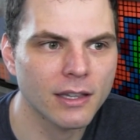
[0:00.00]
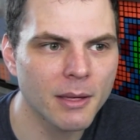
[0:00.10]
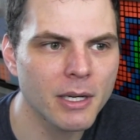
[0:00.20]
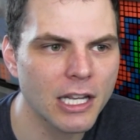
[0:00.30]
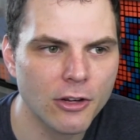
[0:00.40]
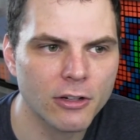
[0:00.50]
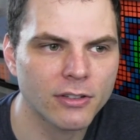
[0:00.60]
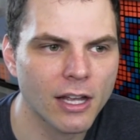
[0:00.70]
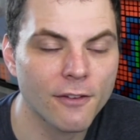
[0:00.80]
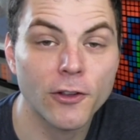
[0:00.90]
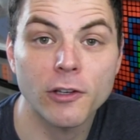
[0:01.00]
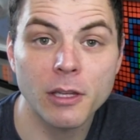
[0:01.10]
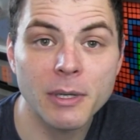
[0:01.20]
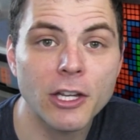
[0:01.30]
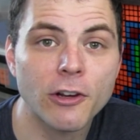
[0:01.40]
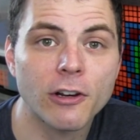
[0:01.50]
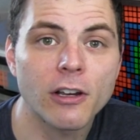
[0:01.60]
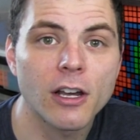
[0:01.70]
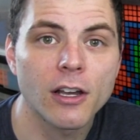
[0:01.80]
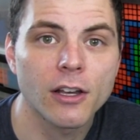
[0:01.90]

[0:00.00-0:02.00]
limiting yourself, you're limiting your